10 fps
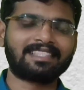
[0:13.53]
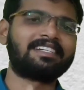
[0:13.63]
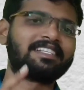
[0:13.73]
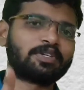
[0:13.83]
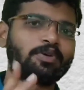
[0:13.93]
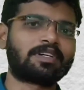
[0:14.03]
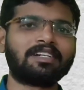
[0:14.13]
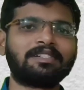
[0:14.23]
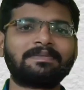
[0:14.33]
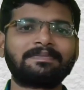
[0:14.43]
Yes, it is your
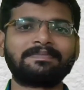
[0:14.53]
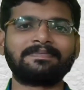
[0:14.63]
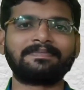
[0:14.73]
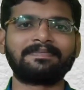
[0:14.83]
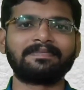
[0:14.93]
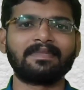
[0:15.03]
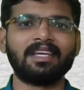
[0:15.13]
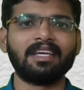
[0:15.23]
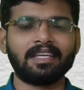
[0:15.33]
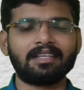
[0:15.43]
tongue.
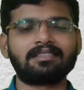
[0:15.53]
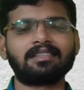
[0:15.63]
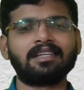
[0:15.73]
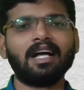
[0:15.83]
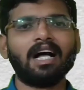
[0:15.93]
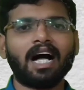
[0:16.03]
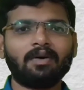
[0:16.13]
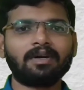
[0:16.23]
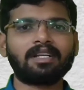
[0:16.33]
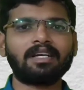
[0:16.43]
Yes,
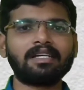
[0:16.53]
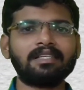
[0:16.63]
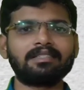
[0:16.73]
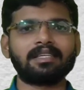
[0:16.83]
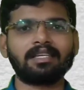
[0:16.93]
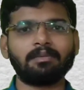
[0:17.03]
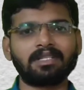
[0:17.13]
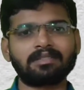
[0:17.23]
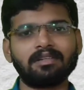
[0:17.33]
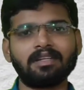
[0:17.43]
our tongue is a
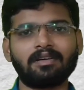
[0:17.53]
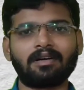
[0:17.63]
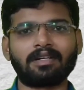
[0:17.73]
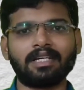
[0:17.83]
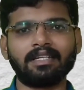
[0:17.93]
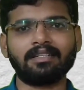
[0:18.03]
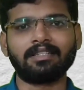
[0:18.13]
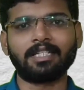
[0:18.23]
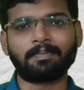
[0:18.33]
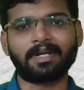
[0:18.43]
muscular
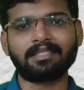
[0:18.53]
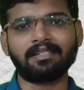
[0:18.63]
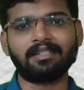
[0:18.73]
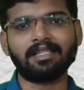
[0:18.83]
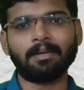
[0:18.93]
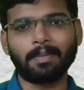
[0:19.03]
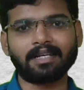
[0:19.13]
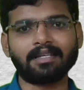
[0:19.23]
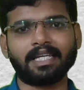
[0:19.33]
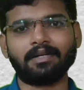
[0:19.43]
organ that present in the
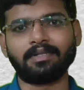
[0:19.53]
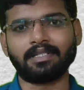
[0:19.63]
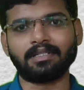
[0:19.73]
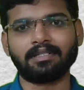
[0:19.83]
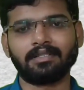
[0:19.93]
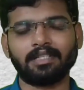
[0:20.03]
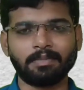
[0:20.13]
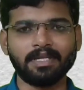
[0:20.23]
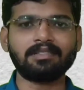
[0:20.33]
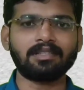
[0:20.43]
buccal cavity.
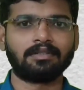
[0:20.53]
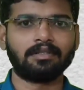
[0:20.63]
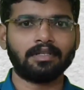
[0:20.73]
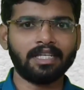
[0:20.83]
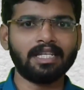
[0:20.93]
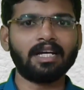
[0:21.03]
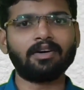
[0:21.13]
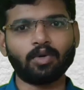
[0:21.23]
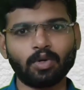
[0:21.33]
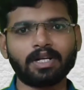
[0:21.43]
That means in
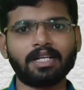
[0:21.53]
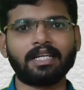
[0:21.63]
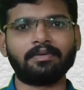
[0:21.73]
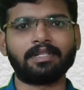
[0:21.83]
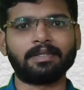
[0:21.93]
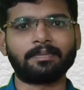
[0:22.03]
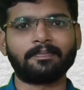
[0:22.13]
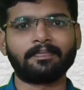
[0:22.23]
our oral cavity.